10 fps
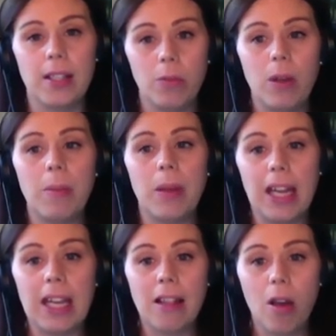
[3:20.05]
to women
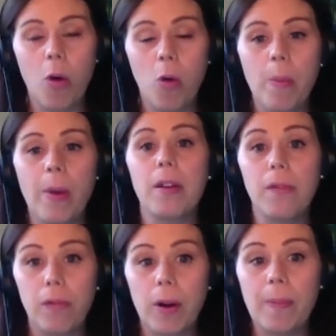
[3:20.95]
in the home
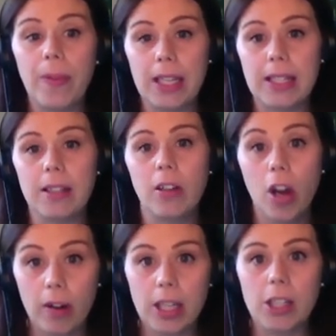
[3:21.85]
from this
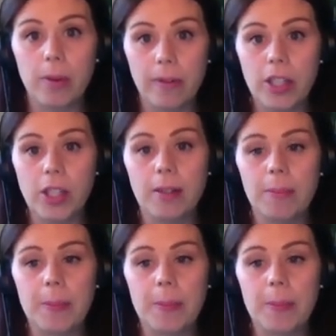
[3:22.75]
current provision.